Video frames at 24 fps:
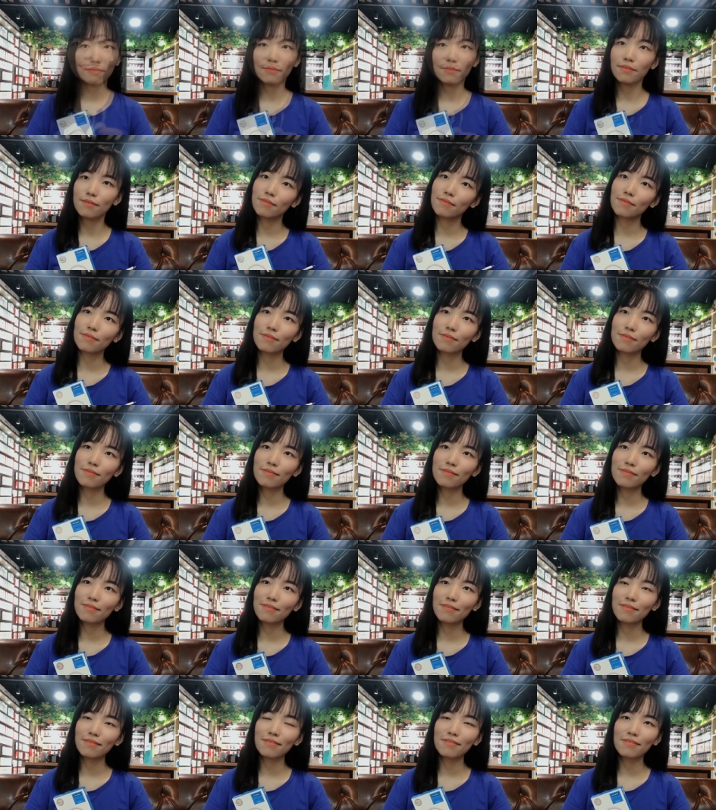Okay, Ivy.
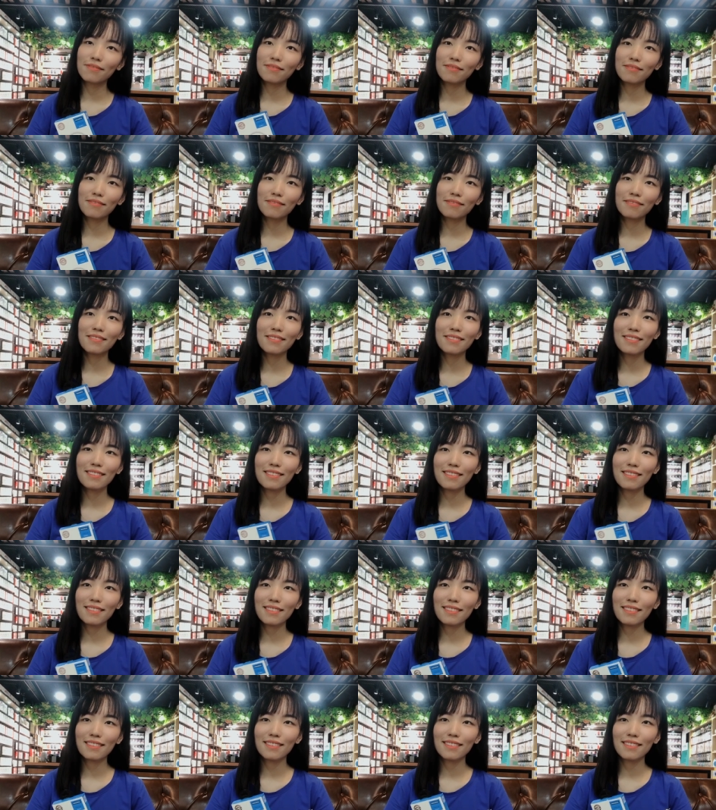
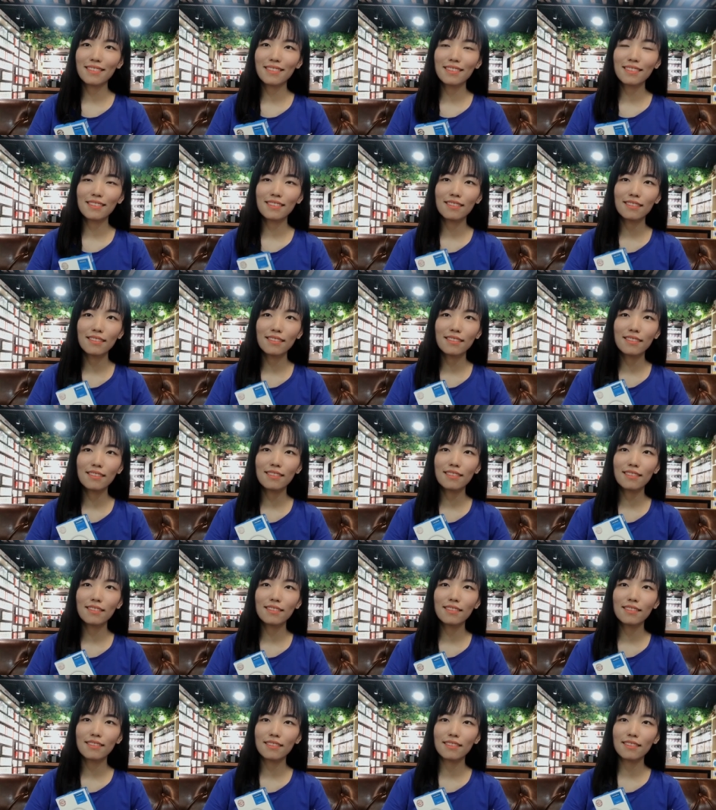About the fast charging,
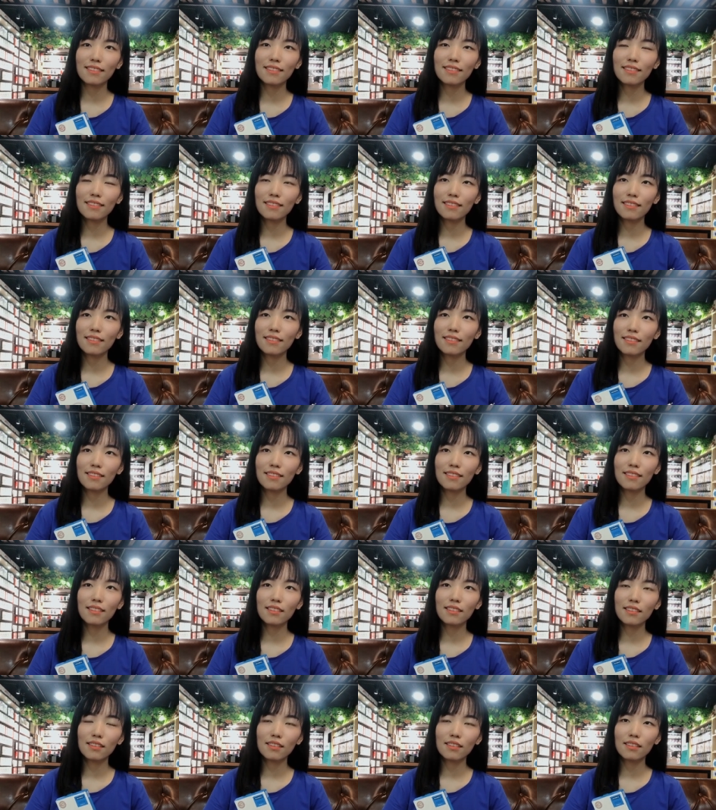how fast it
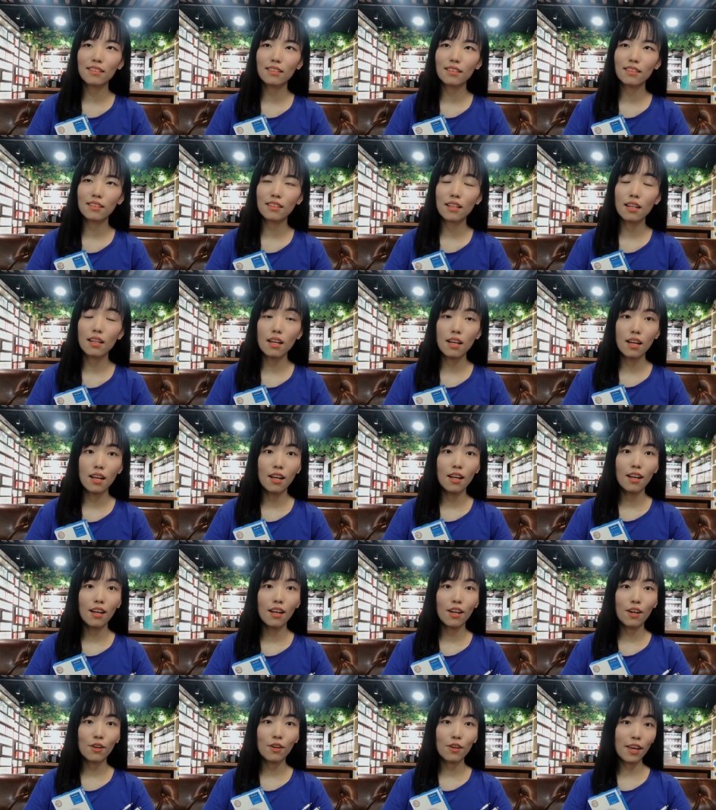can be.
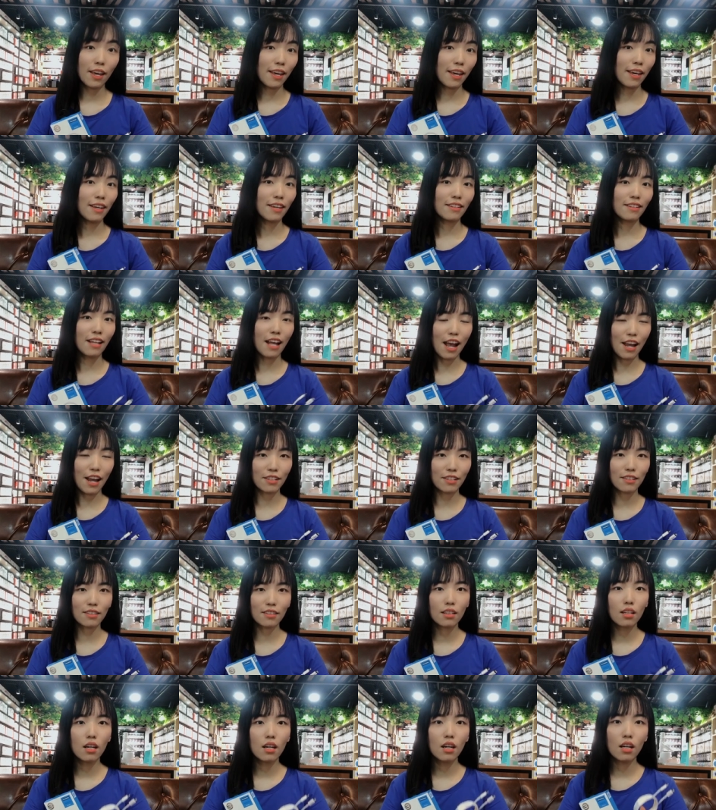Okay,
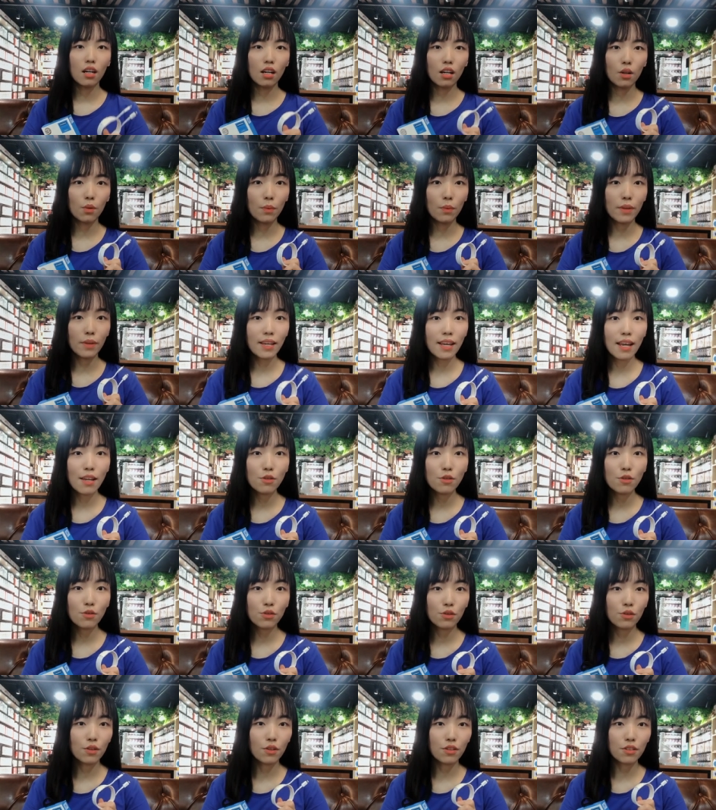nice. Uh, we can
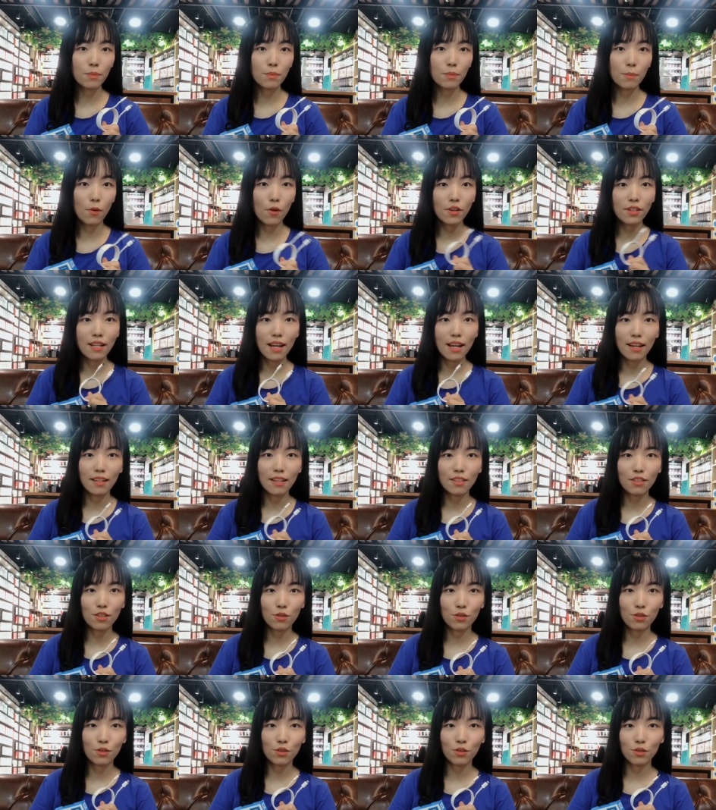do a small test
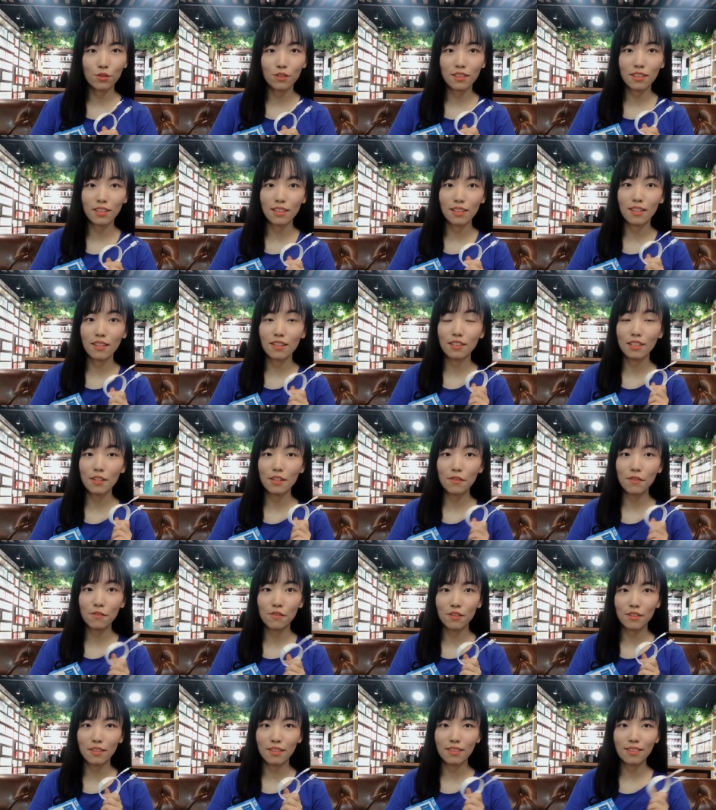to see the
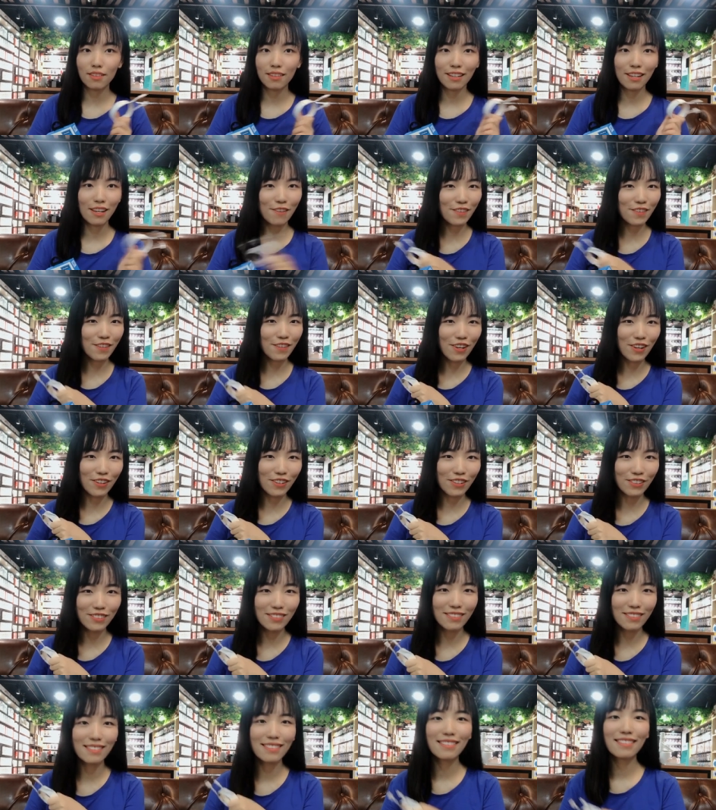difference. Here we go.
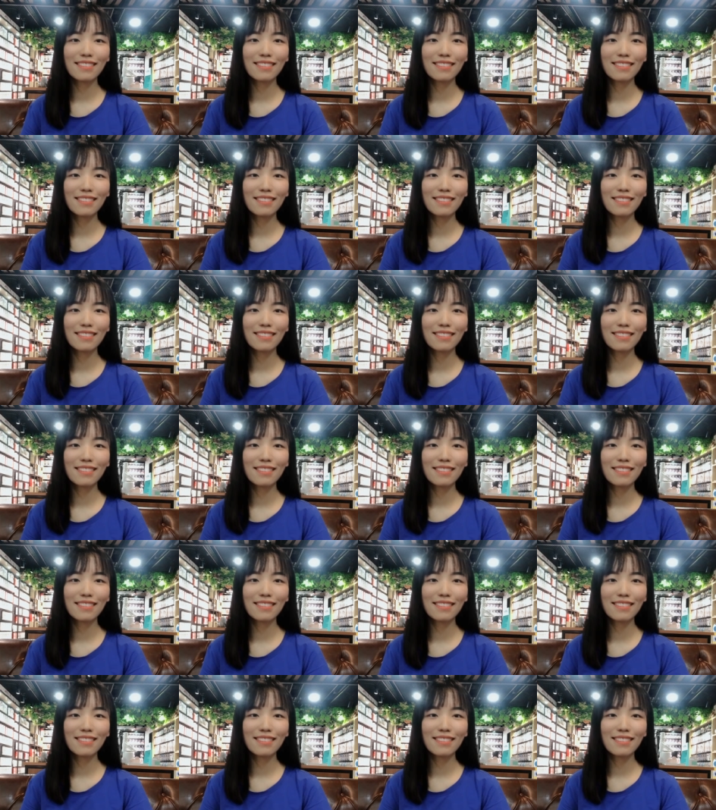